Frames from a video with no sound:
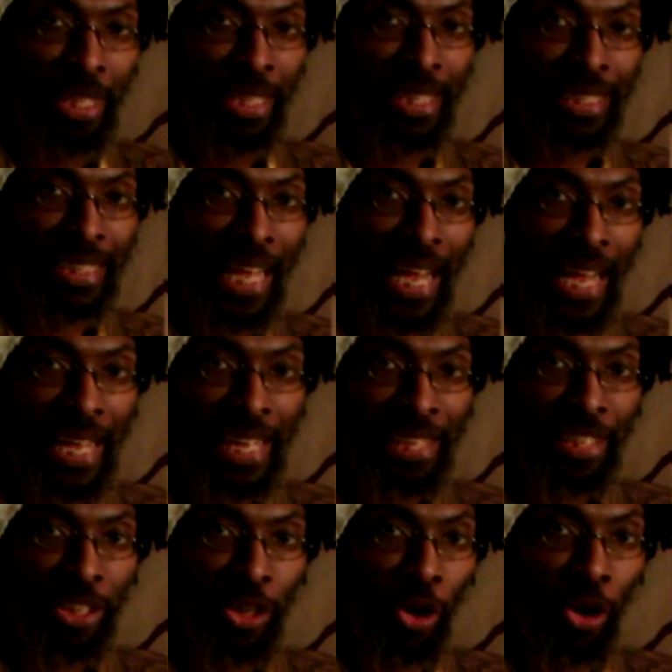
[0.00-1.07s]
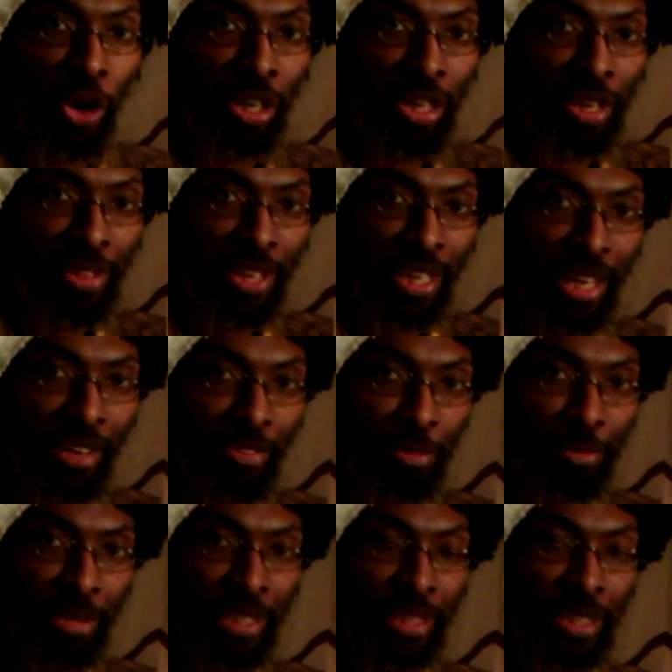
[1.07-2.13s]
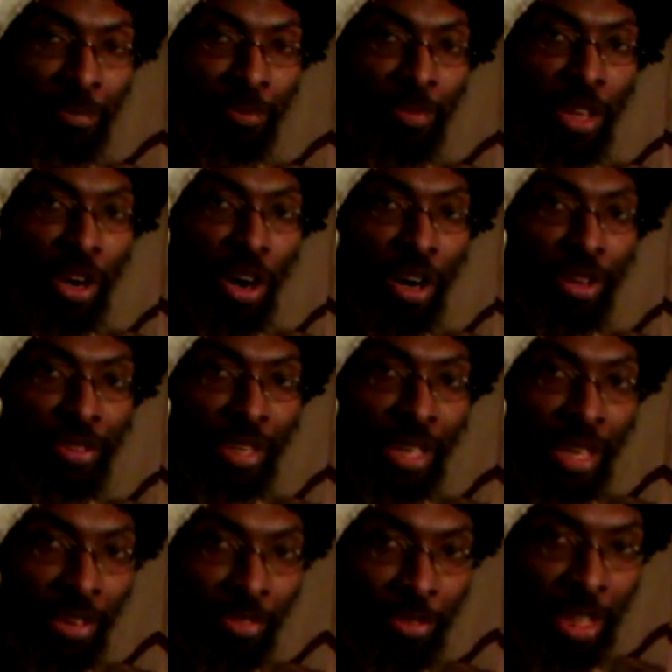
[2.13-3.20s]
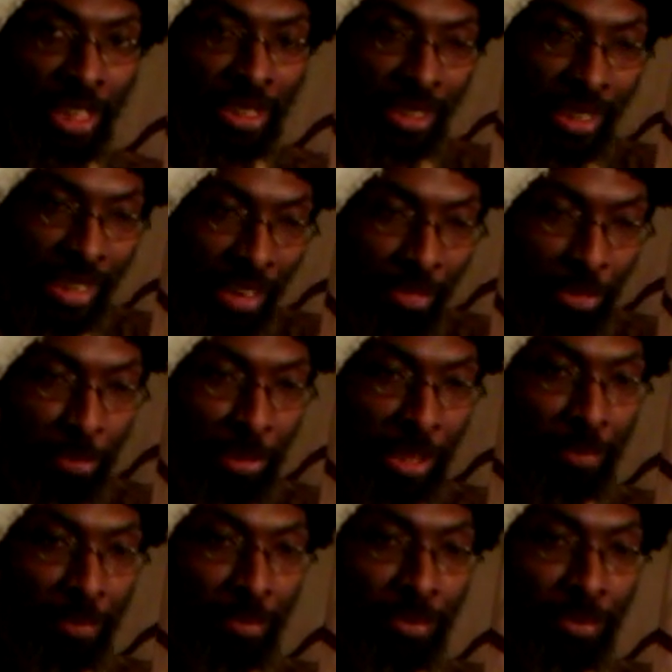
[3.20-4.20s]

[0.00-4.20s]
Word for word: that's higher than all other governments, or is the government